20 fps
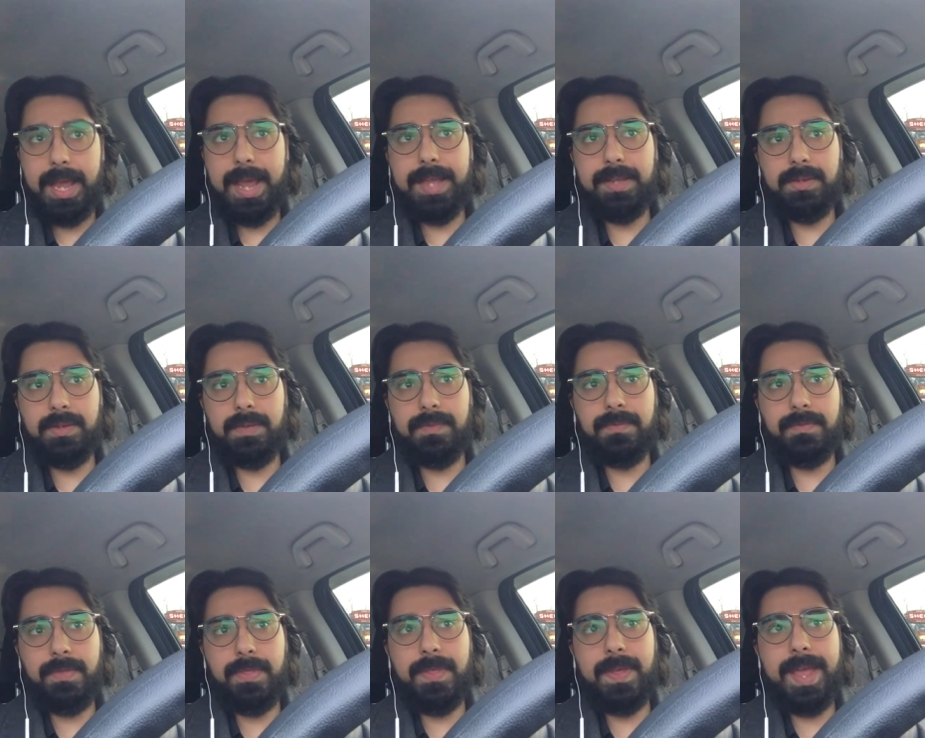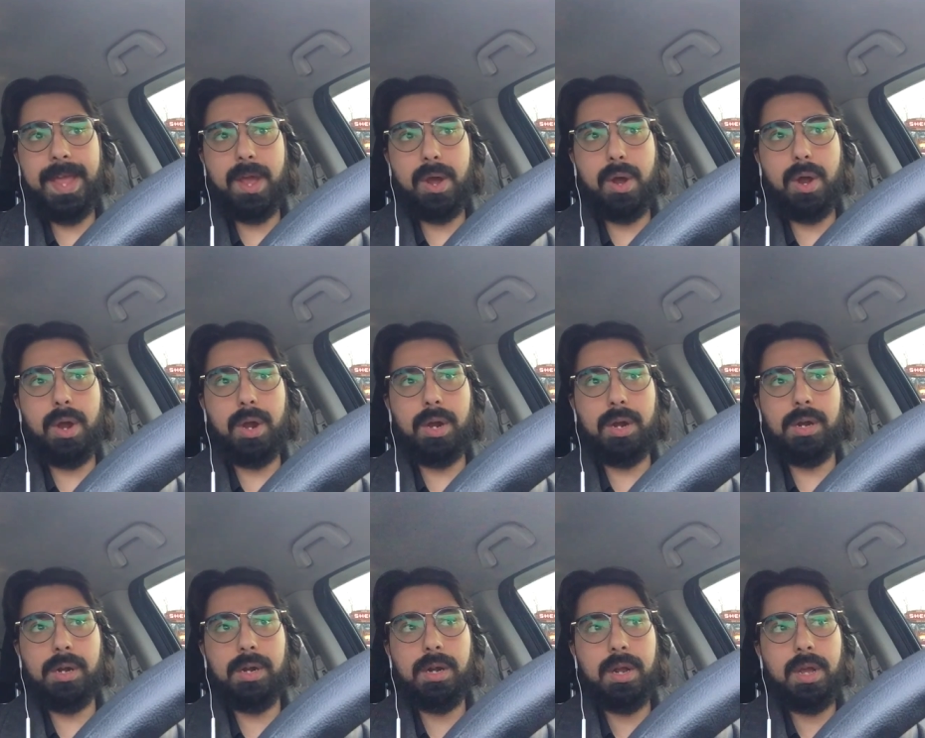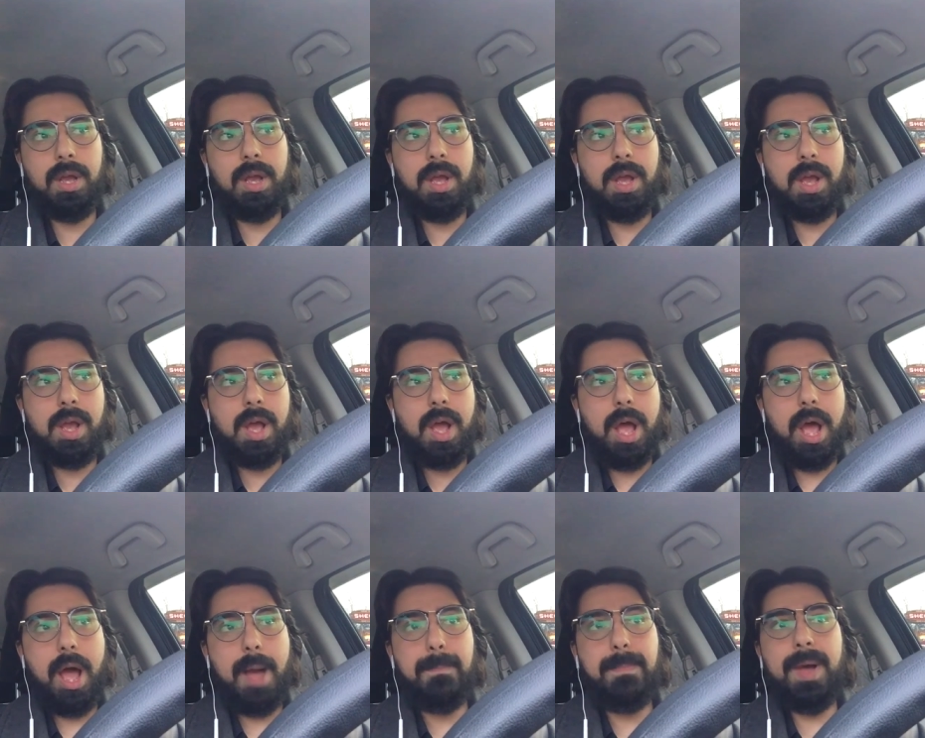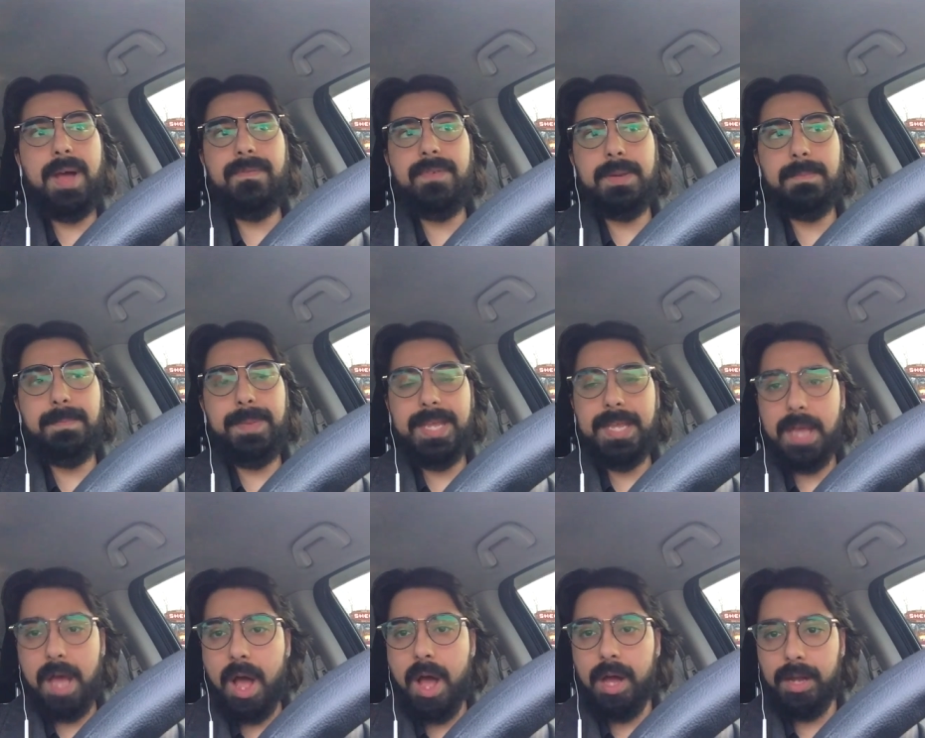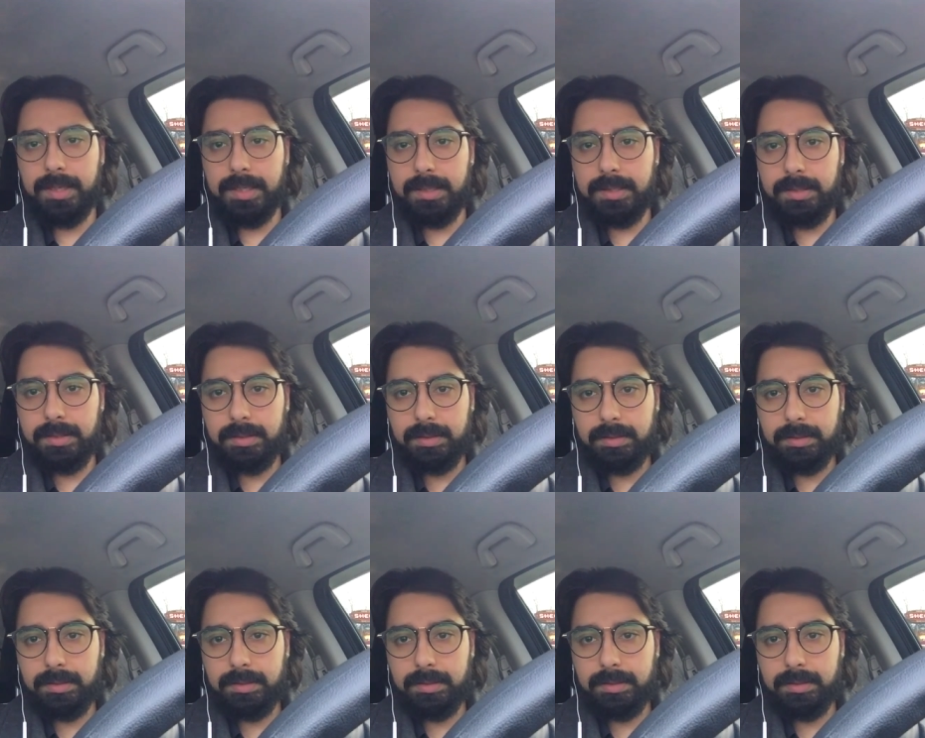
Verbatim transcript: is if they are above and beyond